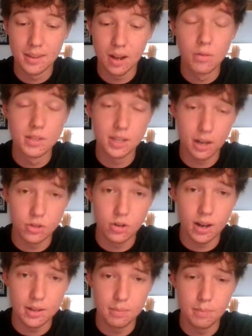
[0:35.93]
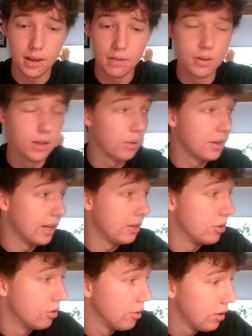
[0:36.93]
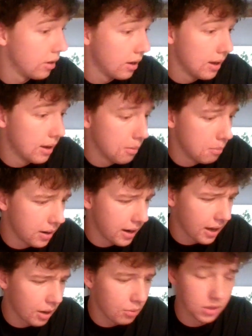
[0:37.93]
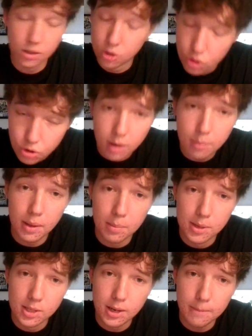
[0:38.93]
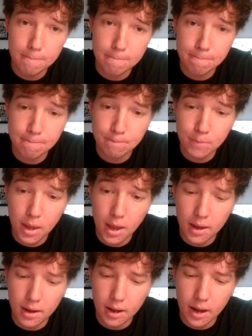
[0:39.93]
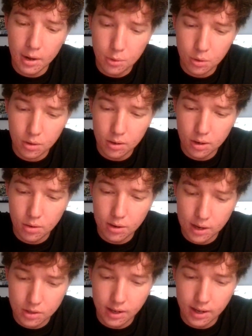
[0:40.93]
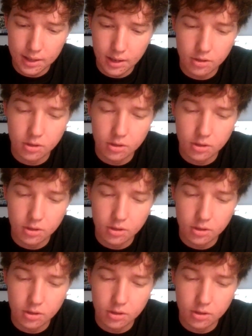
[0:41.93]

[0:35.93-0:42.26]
Obviously, I tried to make a video on day 2, but I was extremely busy and I couldn't actually get it done.